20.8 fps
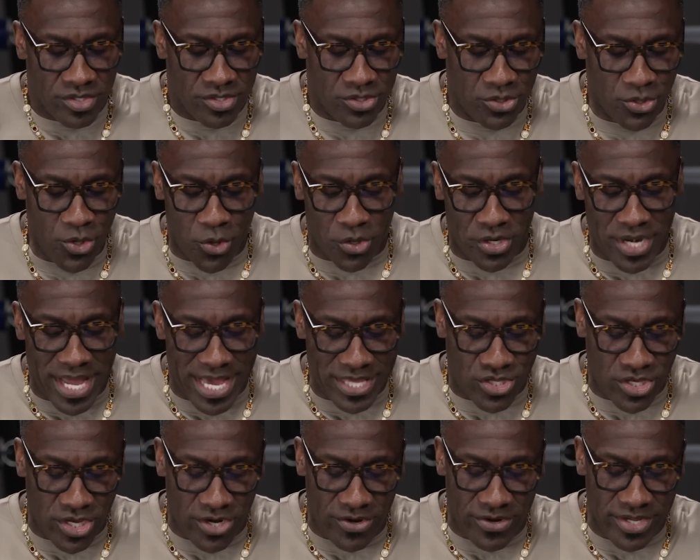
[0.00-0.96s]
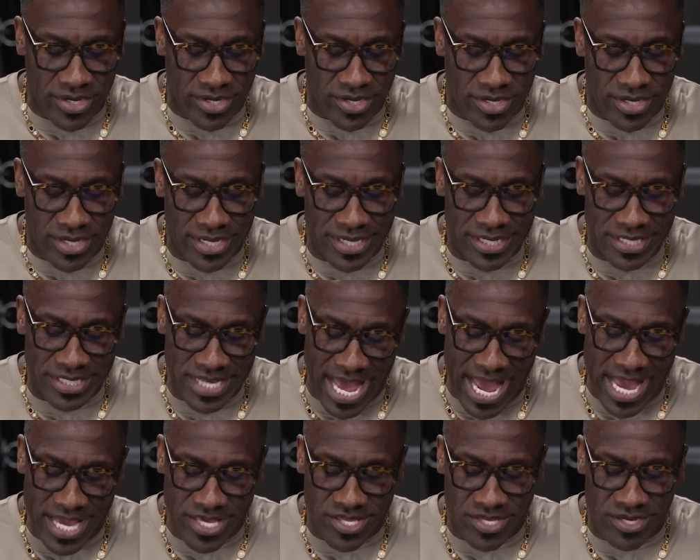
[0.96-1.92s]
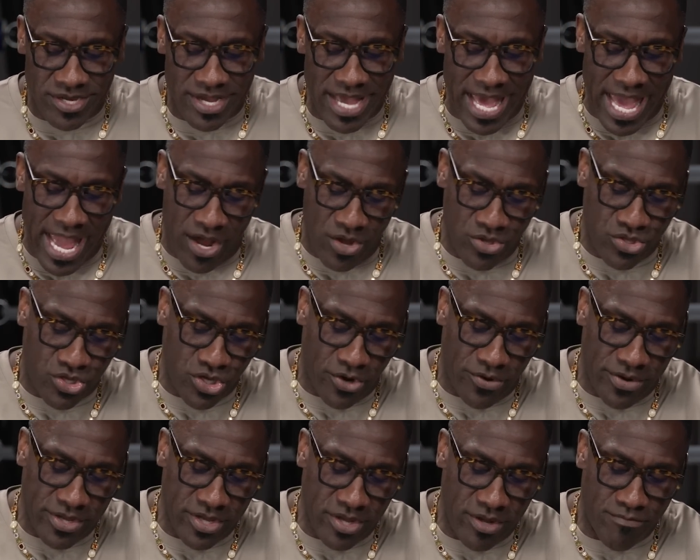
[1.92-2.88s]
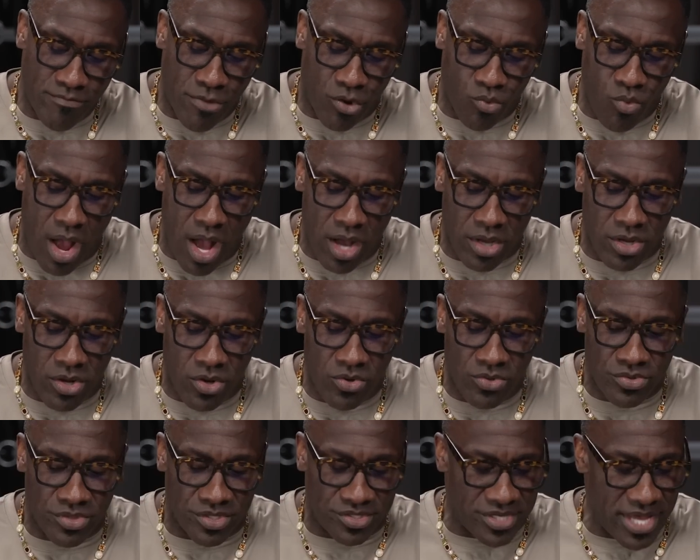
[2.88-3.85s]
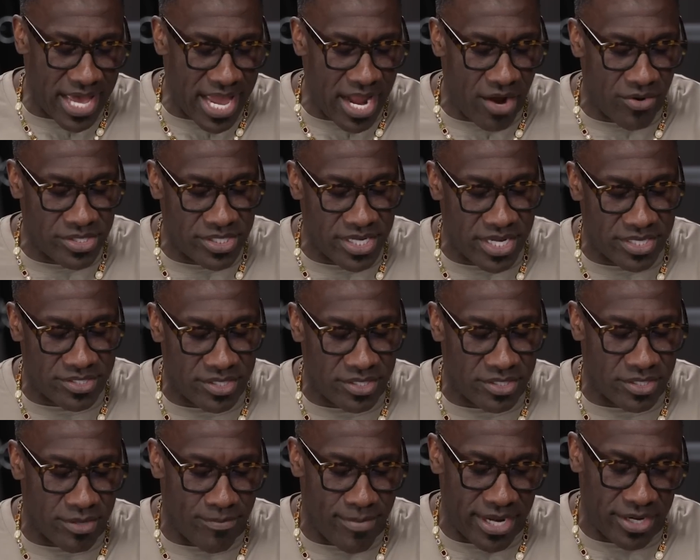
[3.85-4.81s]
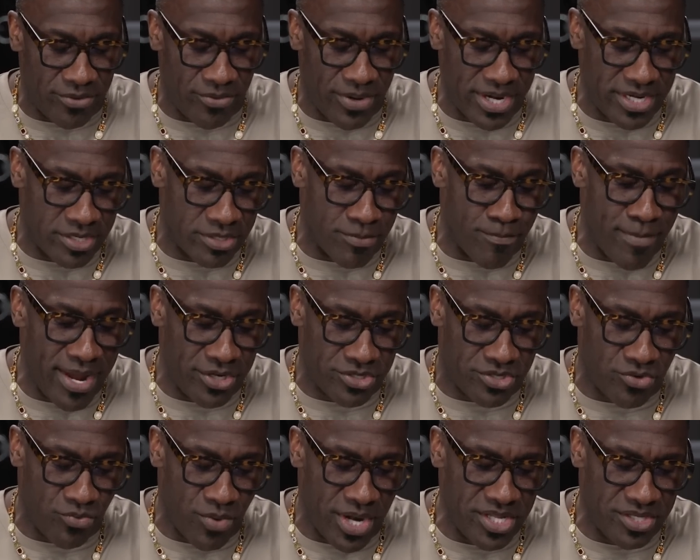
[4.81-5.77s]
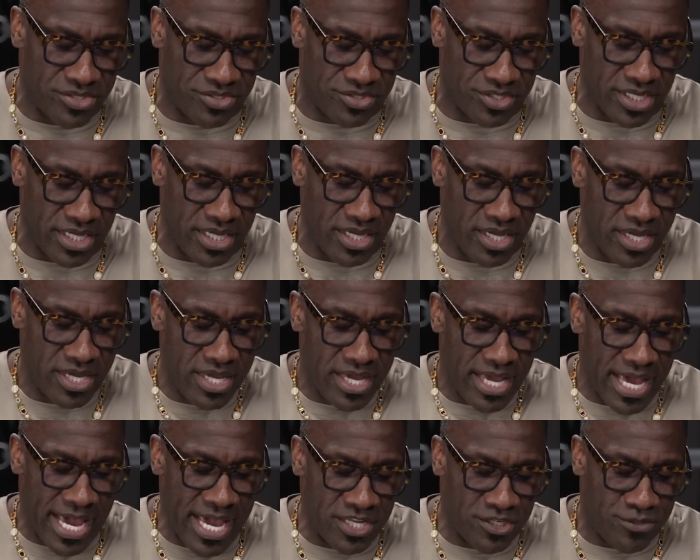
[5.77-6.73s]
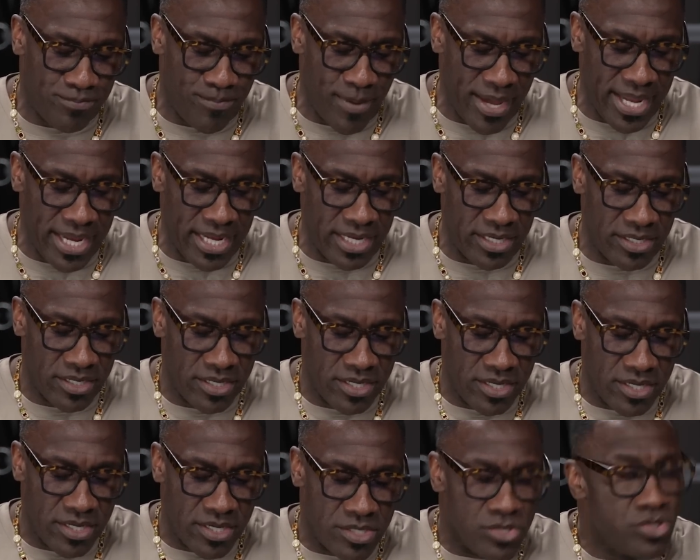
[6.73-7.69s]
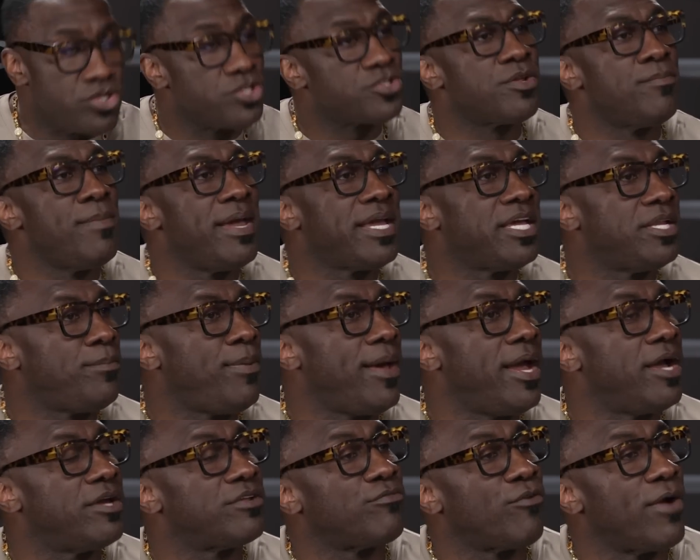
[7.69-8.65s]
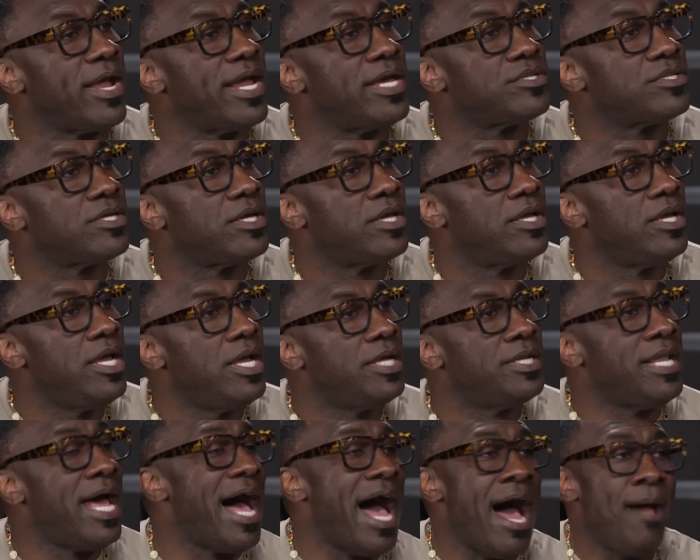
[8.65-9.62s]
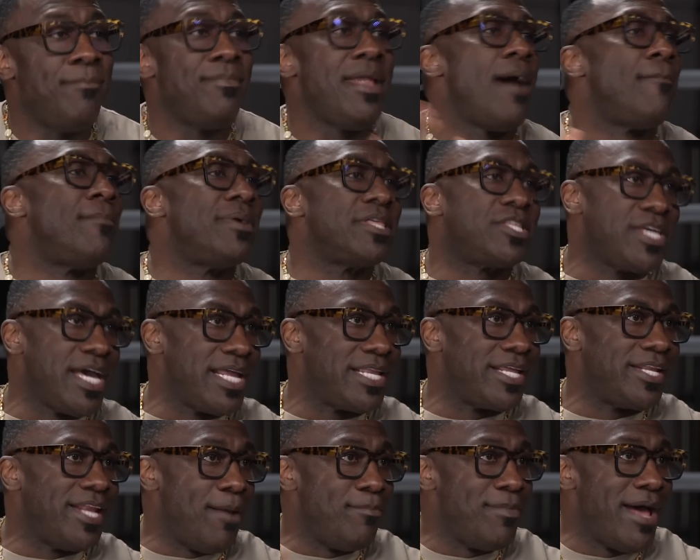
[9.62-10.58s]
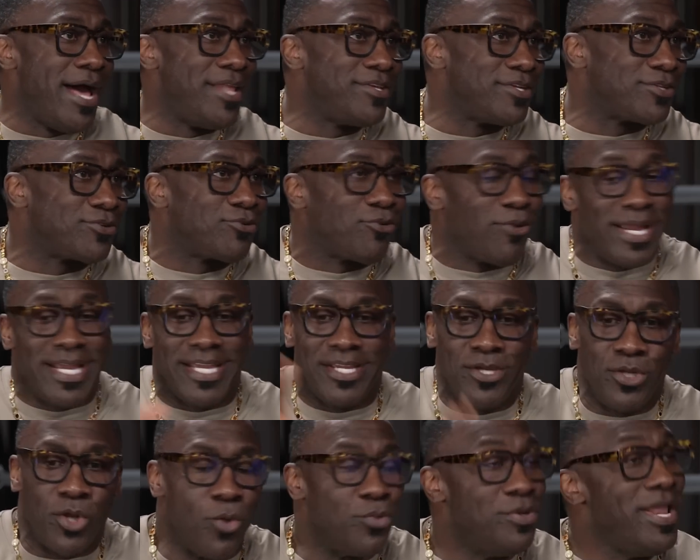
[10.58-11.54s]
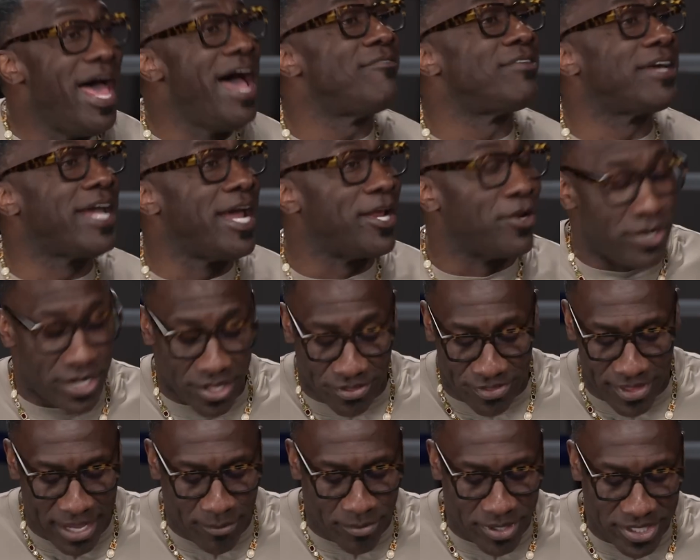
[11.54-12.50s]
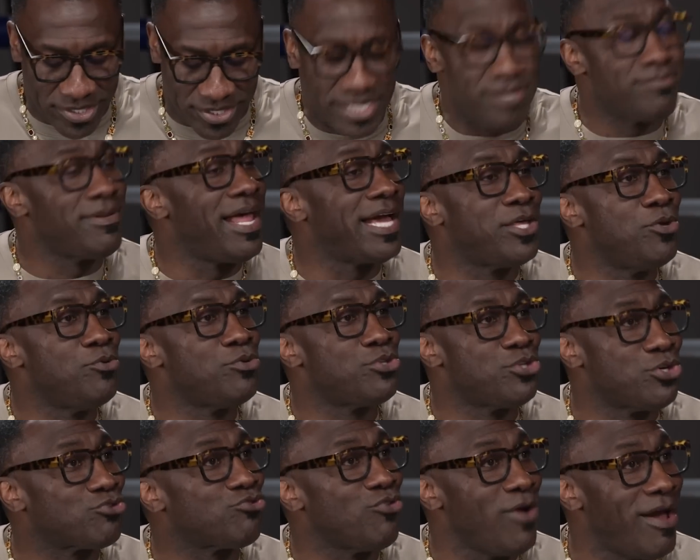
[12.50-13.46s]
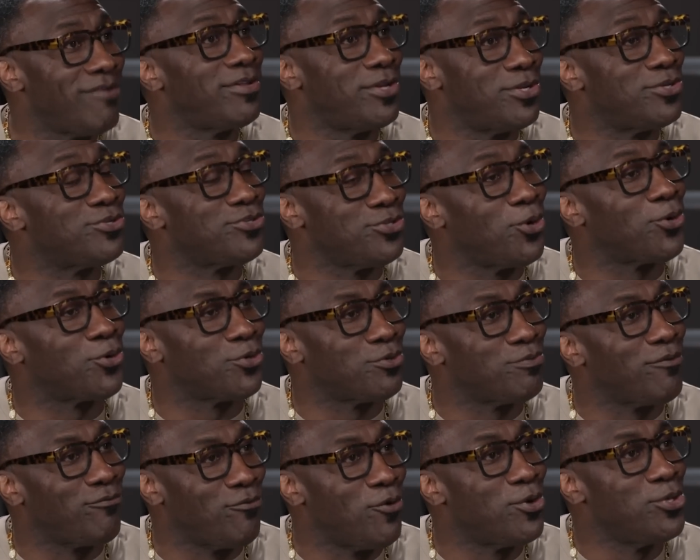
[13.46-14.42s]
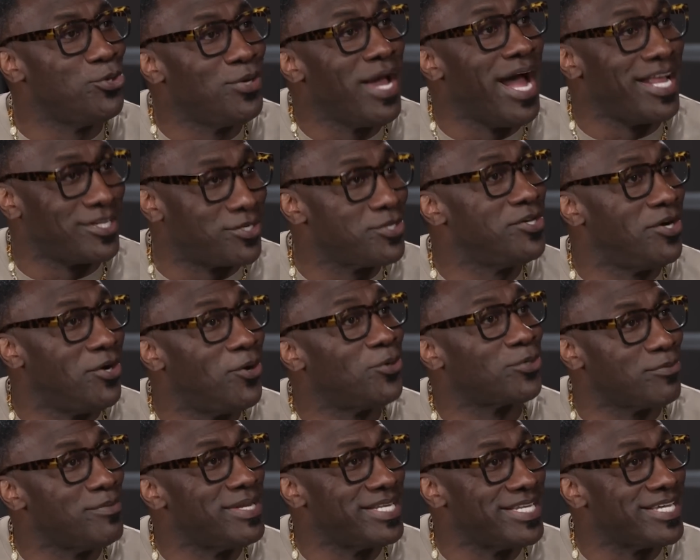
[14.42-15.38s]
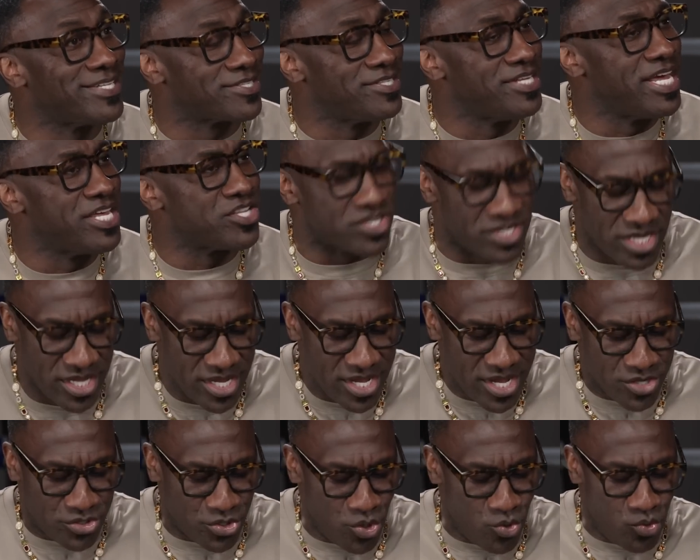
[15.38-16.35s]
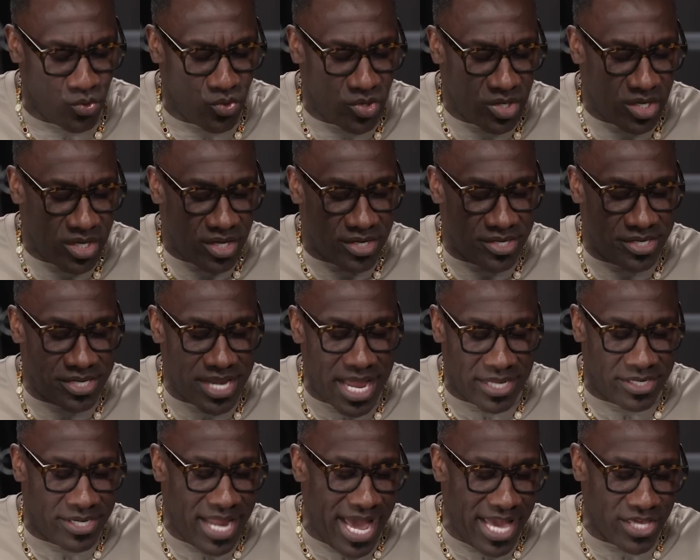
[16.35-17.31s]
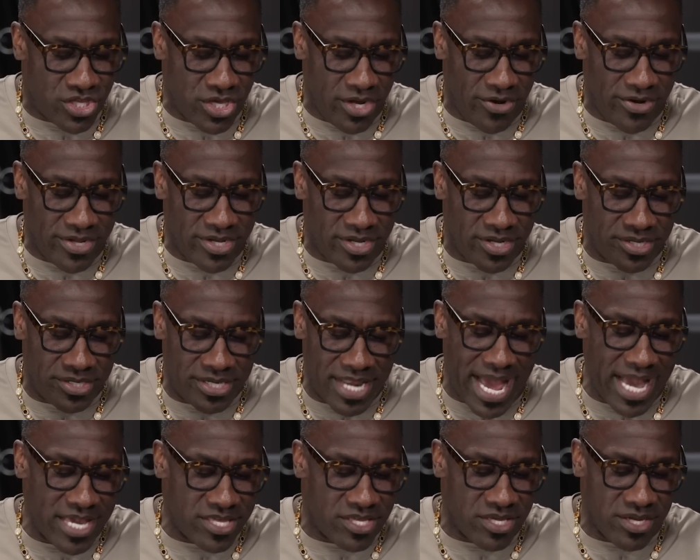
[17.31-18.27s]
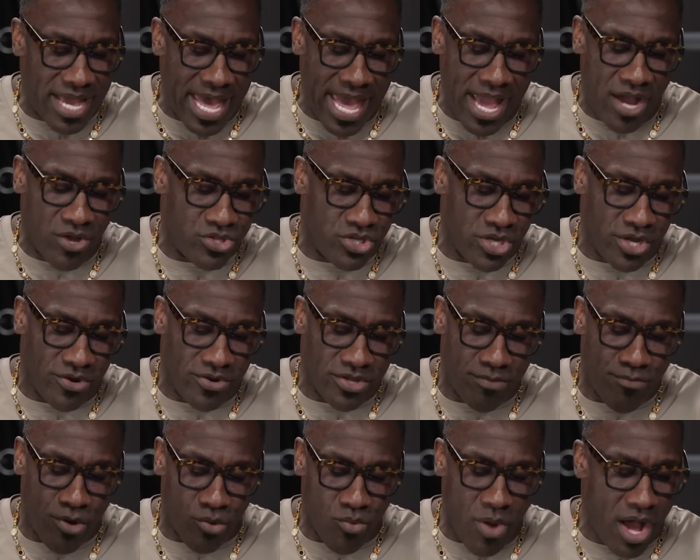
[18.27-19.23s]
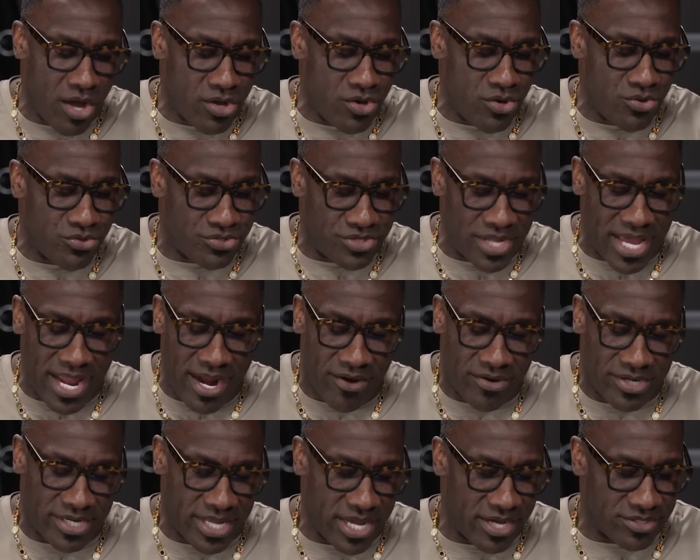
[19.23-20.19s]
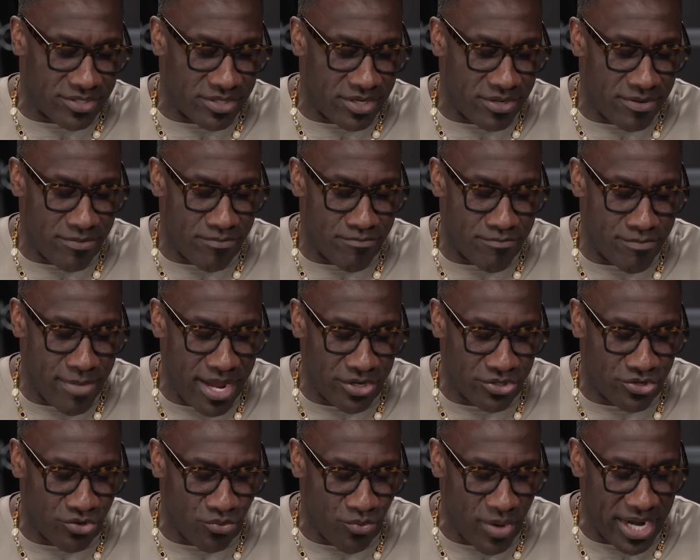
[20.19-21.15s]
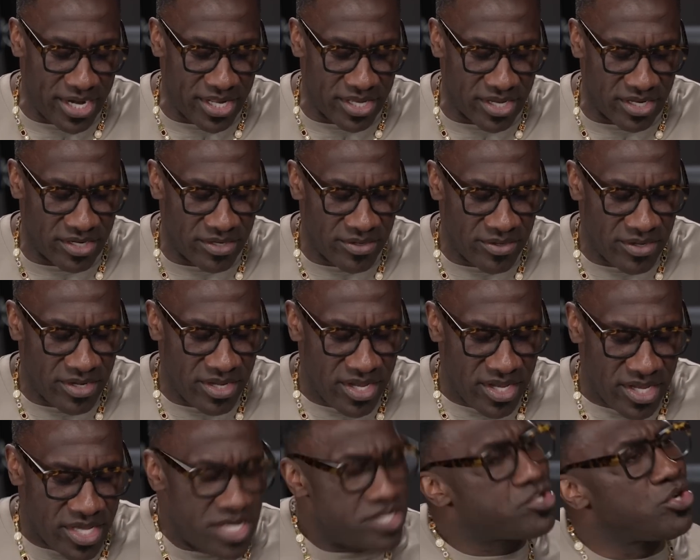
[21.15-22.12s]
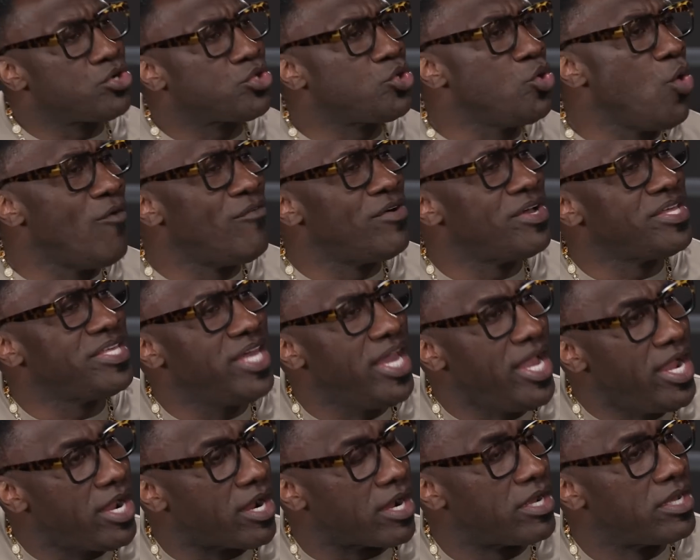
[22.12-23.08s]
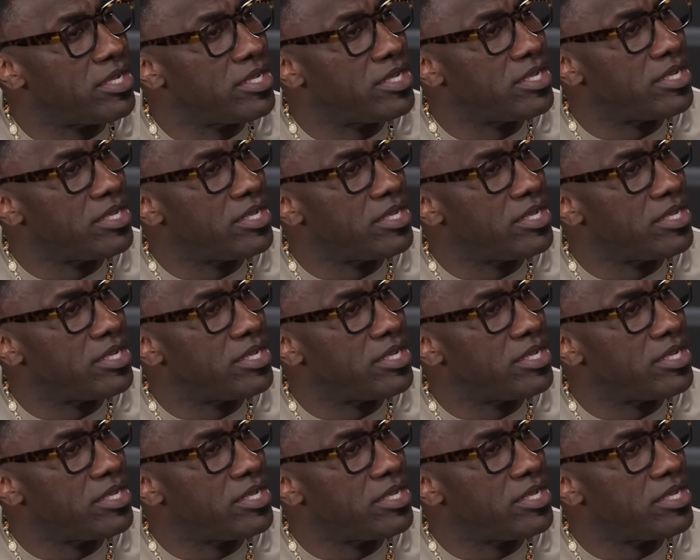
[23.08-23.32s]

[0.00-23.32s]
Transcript: You go to Nigeria, Niger, Algeria, Morocco, the Sahara Desert, the Mediterranean Sea, and Spain, just to make it to Paris, France. Now, I'm not Magellan. I'm not this great, you know, navigator or anything, but it seemed like you were just traveling in circles before you got to your ultimate destination. So N Nigeria, Niger, Algeria, Morocco, Sahara Desert, Mediterranean. It took you over a year.